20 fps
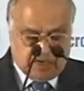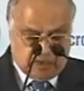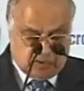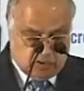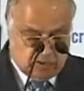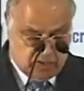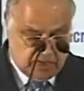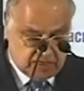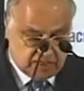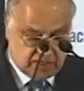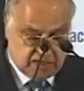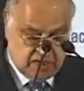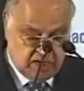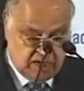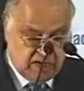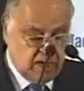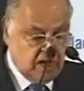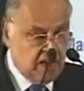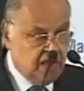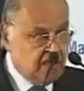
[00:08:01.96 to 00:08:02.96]
billion.
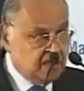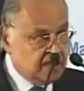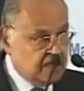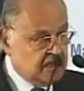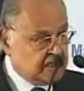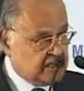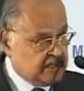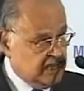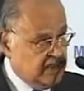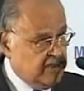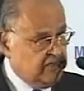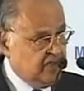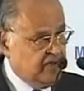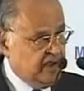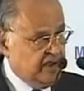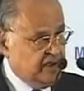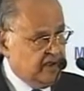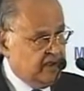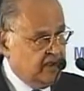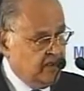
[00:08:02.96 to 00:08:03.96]
The same
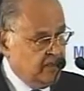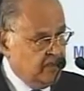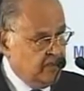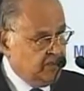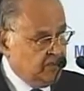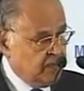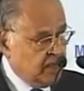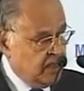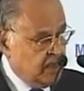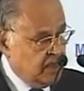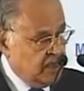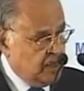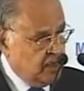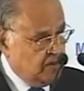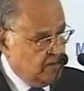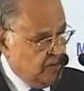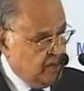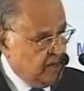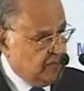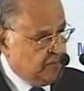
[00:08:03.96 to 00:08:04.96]
way,
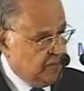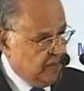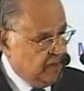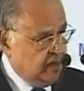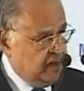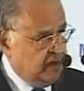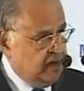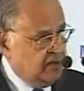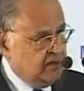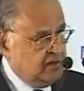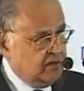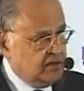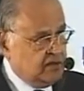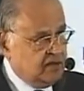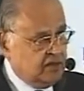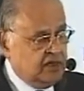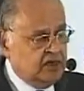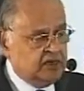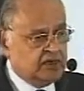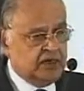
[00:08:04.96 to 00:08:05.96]
we feel
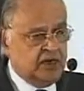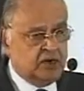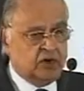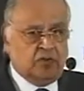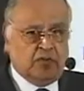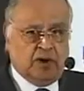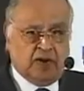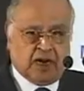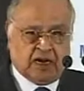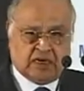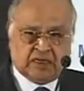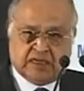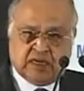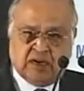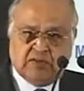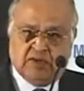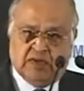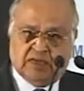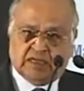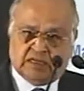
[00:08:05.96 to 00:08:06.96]
the state of
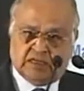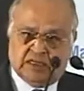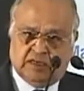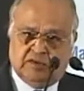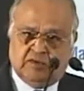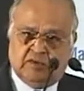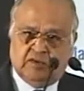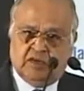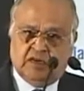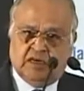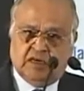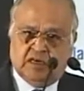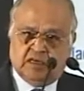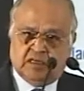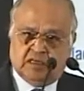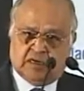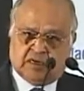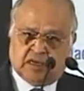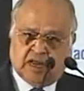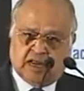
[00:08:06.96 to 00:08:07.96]
Maharashtra will achieve
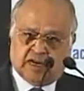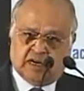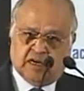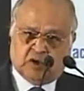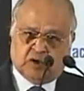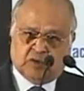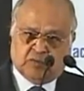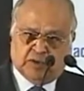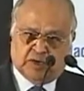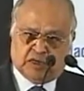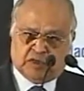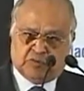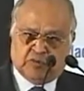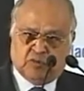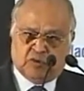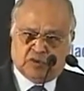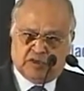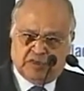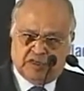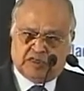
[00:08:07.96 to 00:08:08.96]
the target of
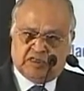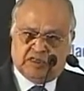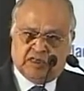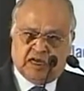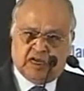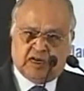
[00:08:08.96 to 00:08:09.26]
export this